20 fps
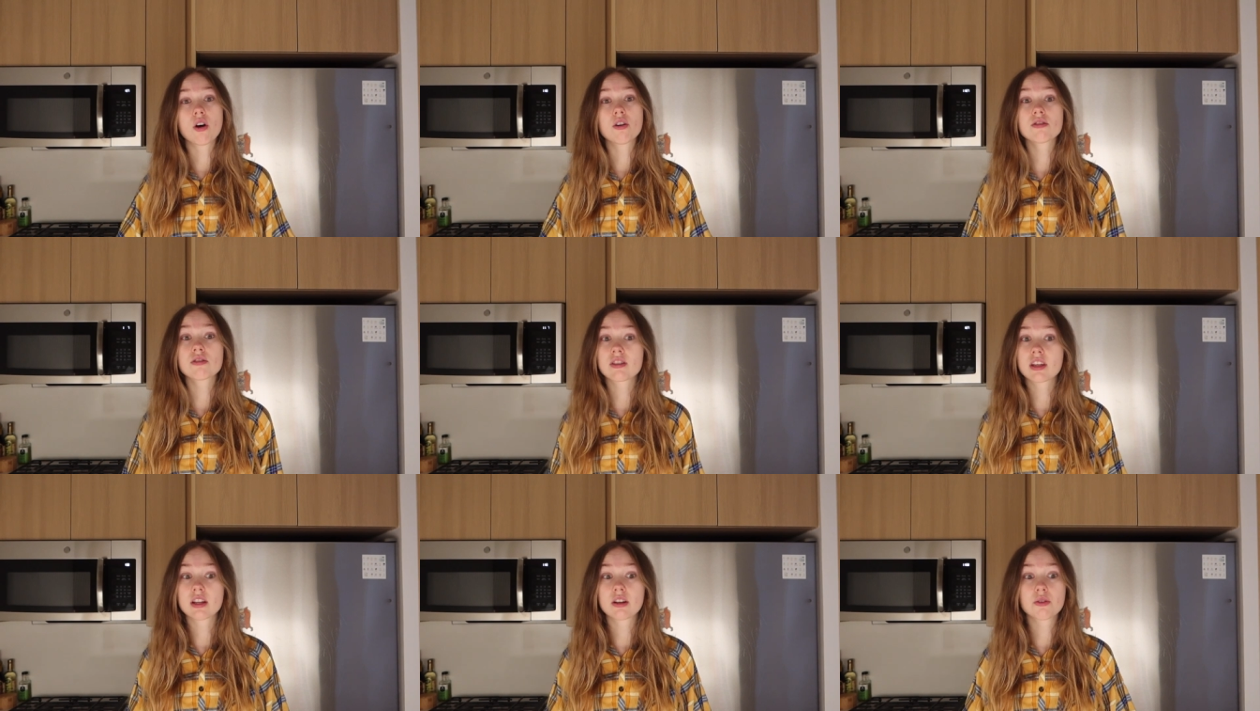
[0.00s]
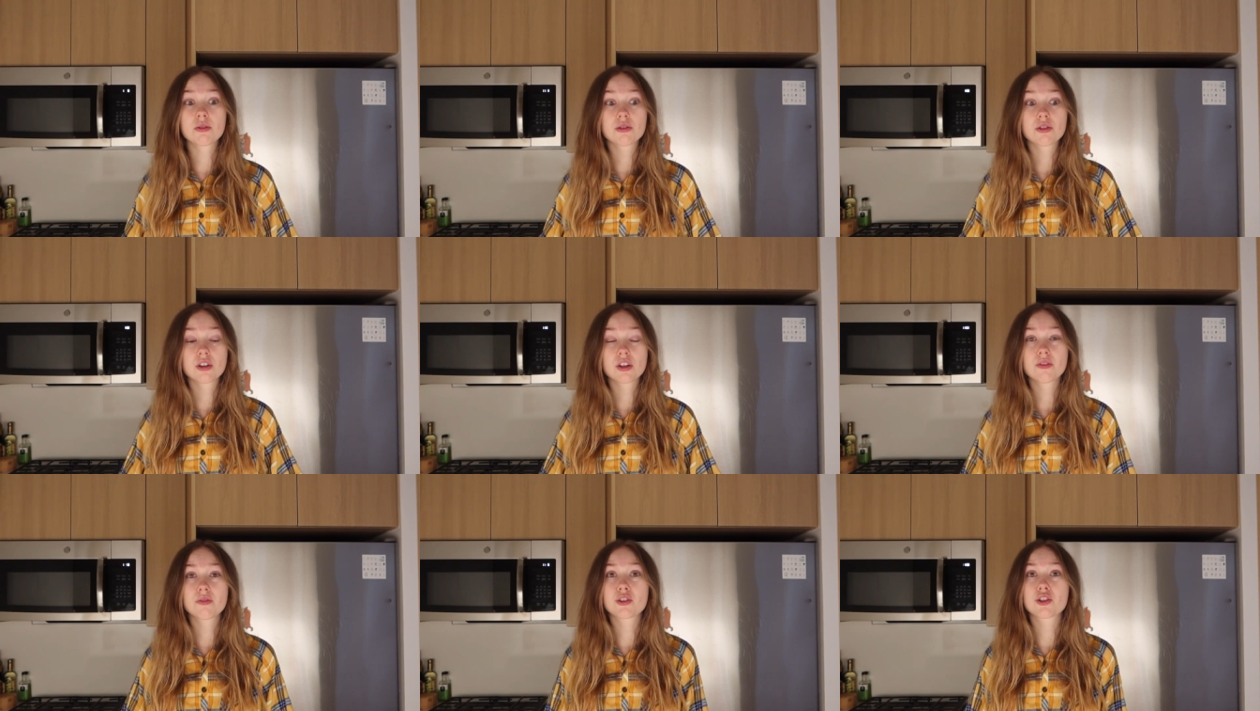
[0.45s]
all single
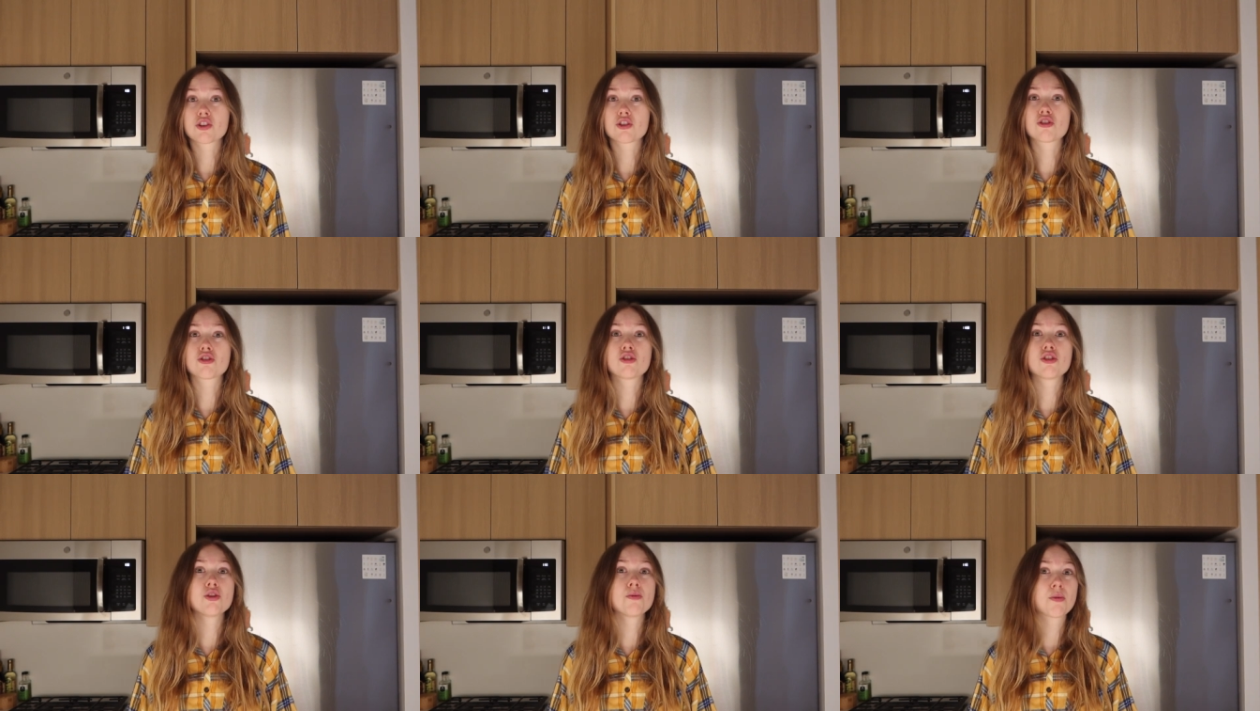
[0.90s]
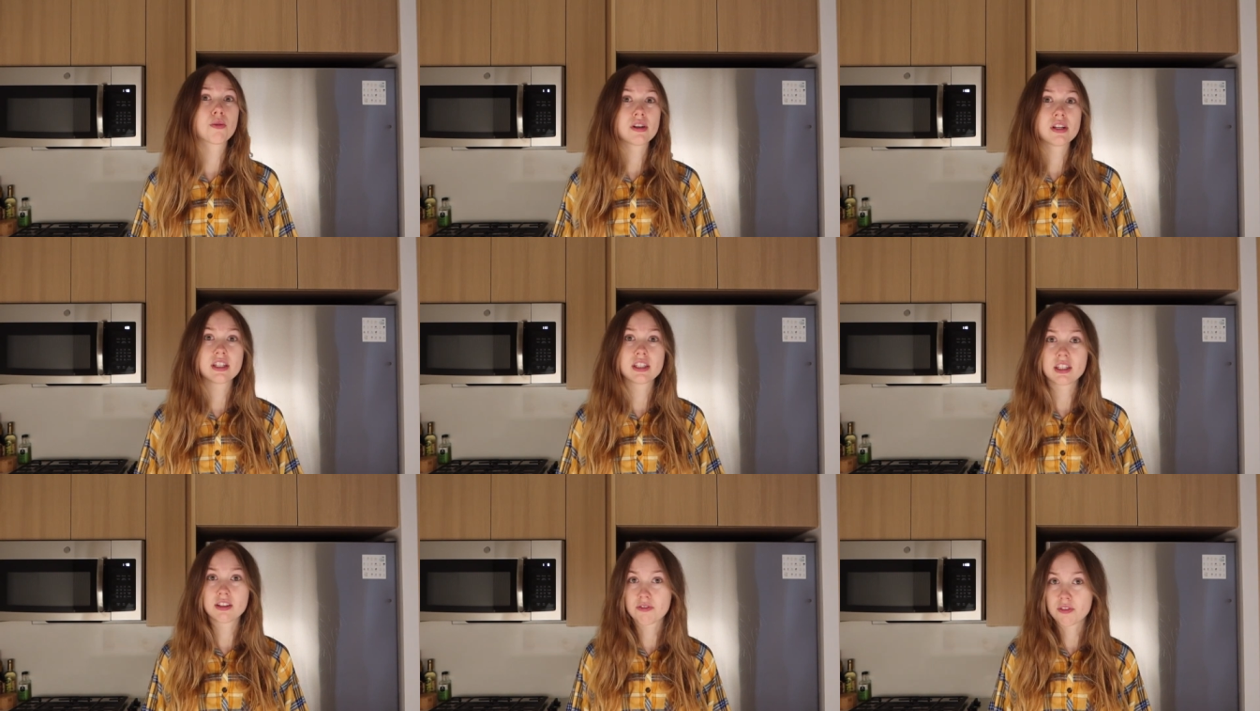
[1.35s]
serve, which is super
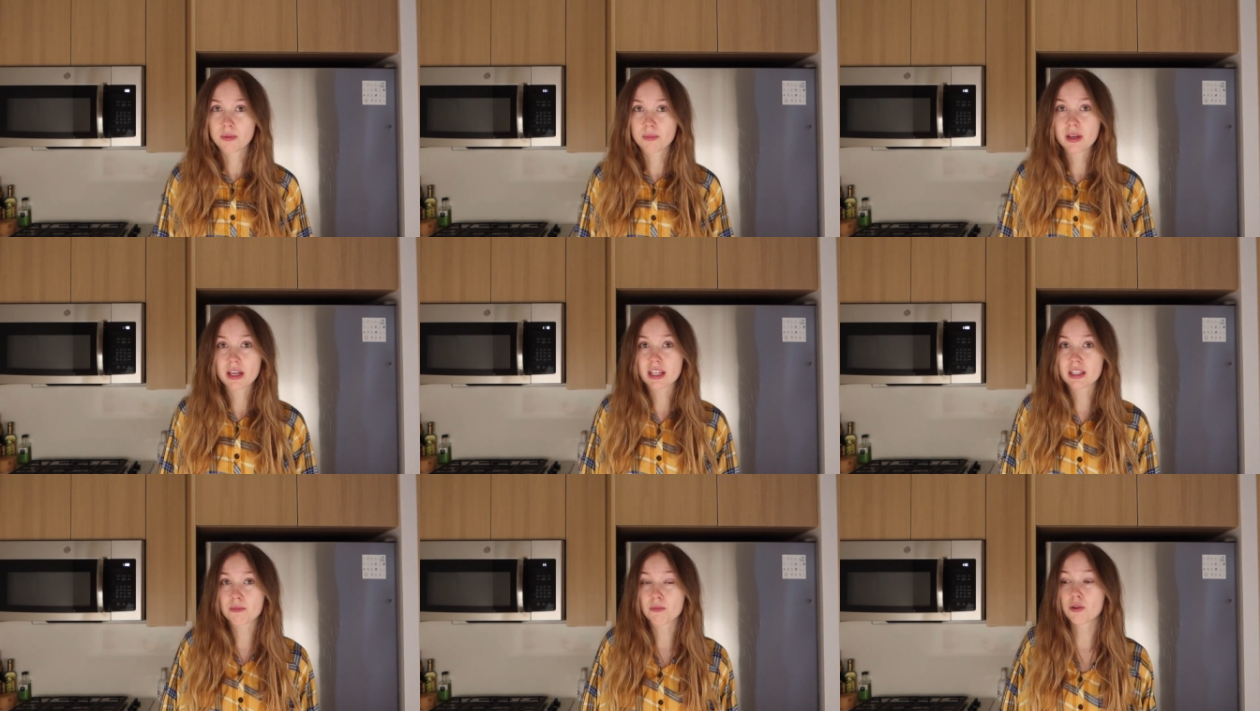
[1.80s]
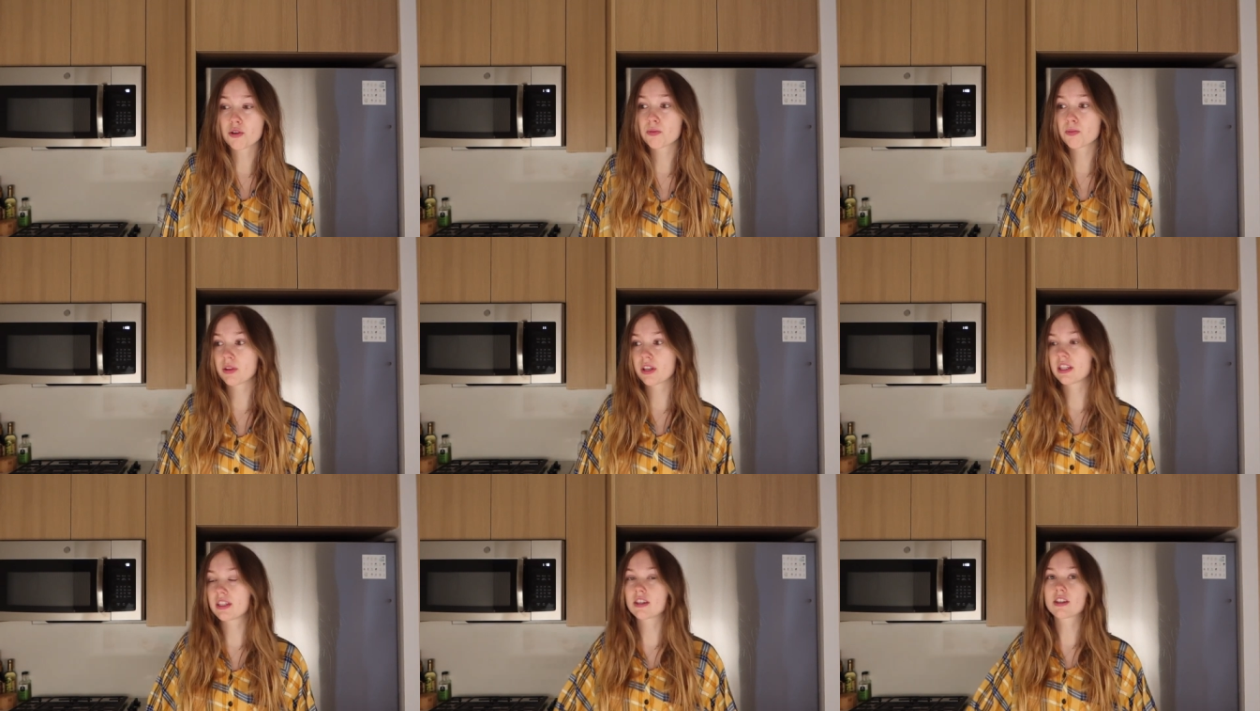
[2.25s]
easy for me because most
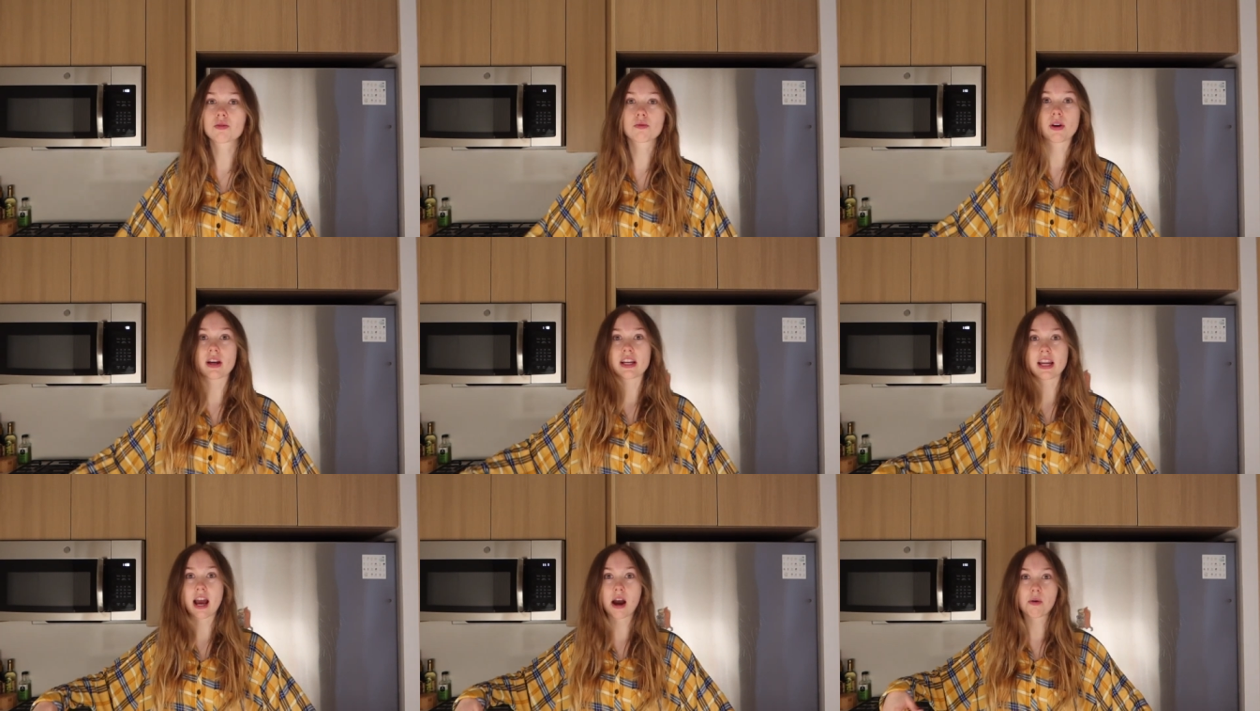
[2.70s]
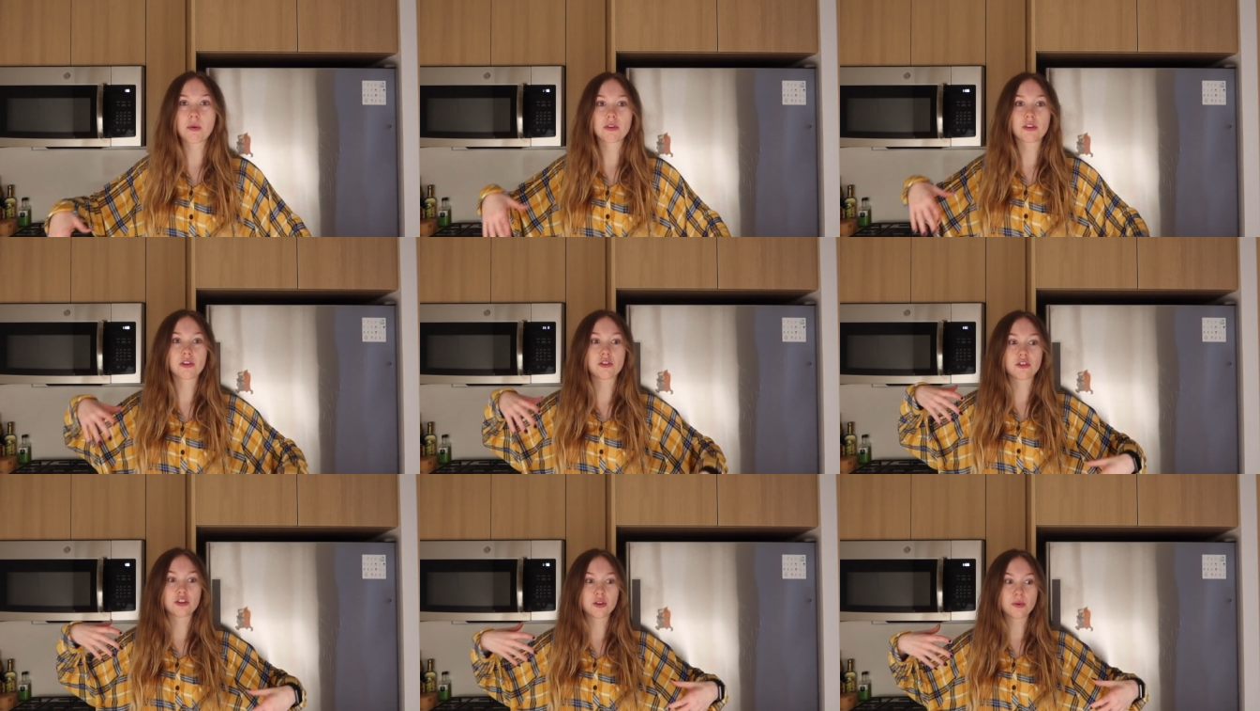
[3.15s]
places right now, when
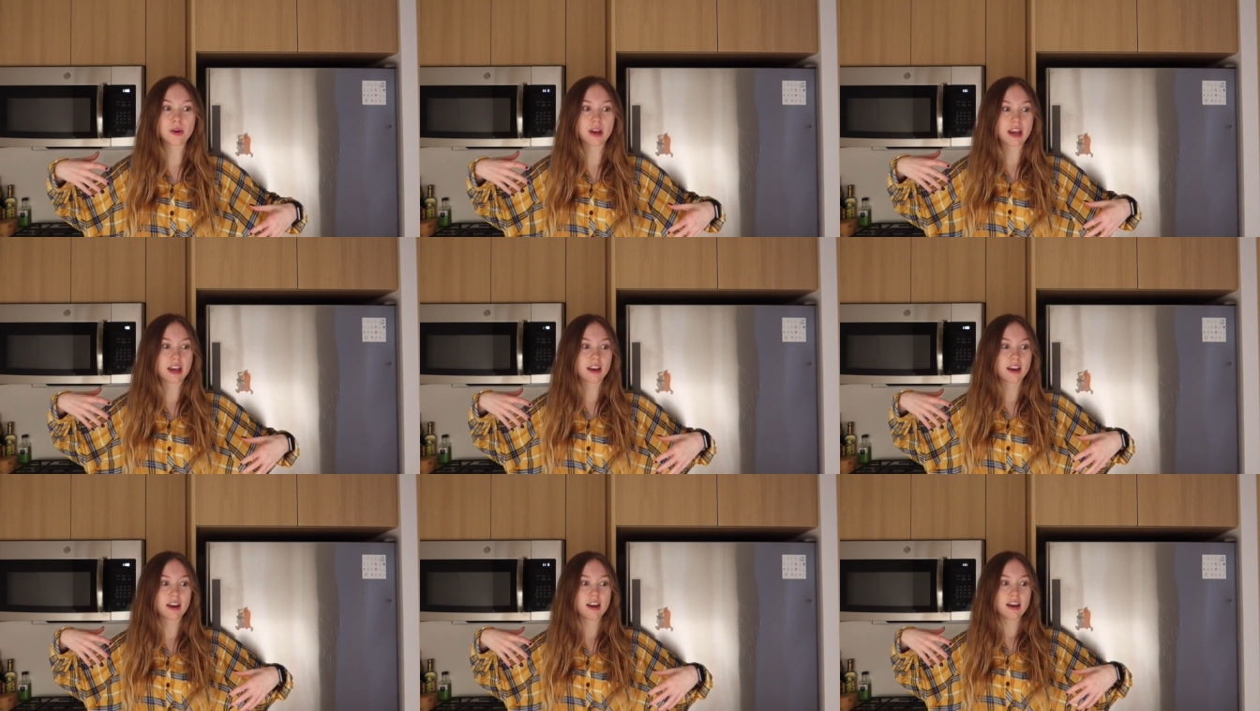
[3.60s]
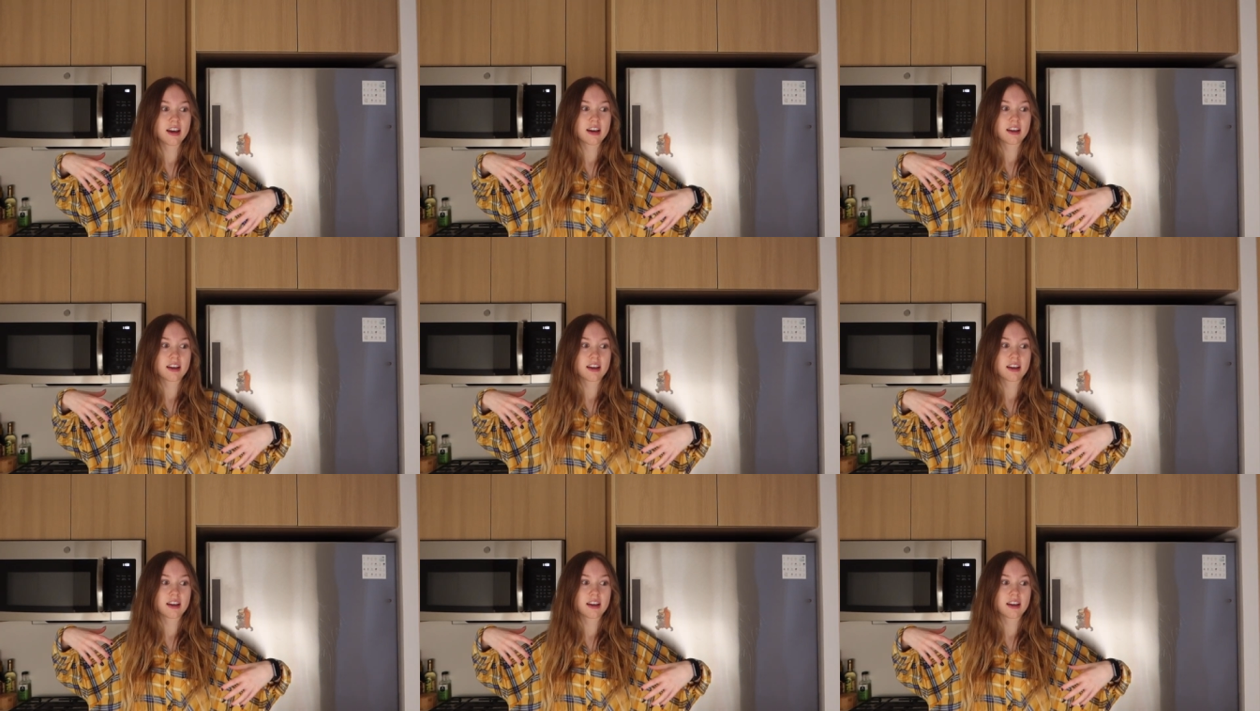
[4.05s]
they're doing